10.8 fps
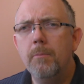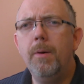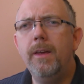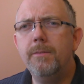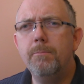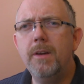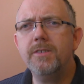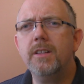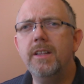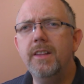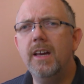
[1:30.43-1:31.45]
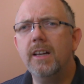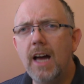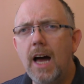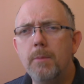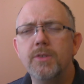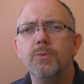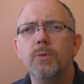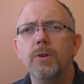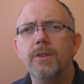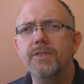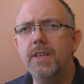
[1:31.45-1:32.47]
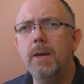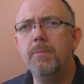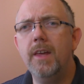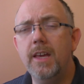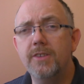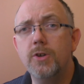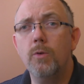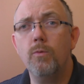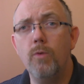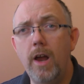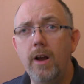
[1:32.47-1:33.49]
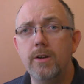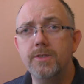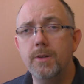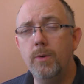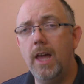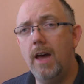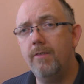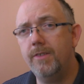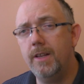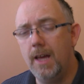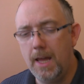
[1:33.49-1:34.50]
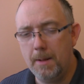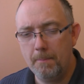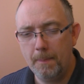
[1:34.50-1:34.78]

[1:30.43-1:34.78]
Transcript: But basically the uncommons were the same thing as our rares that we have today.